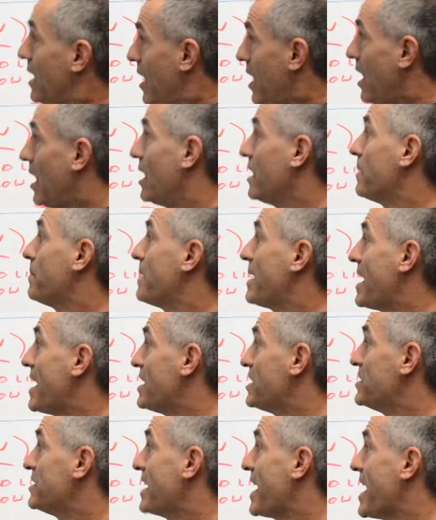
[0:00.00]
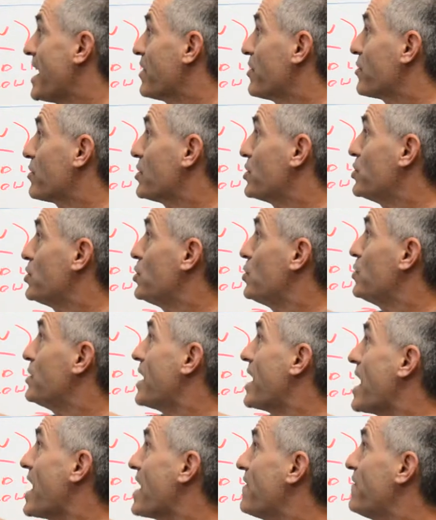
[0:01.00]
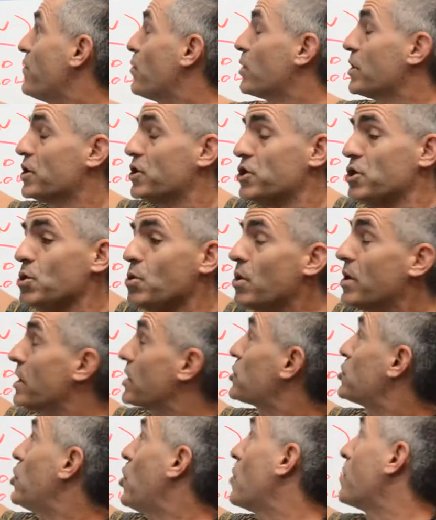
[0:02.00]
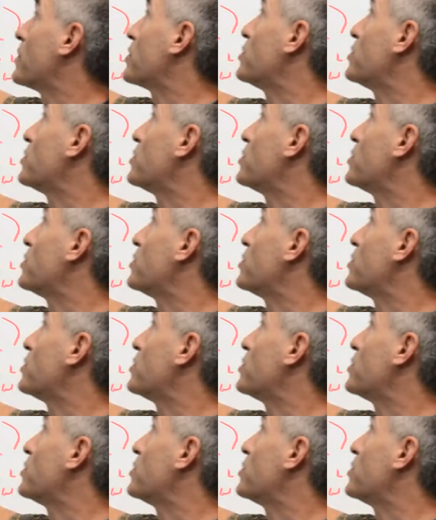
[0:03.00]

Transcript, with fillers: on the pages 832 to 842 in October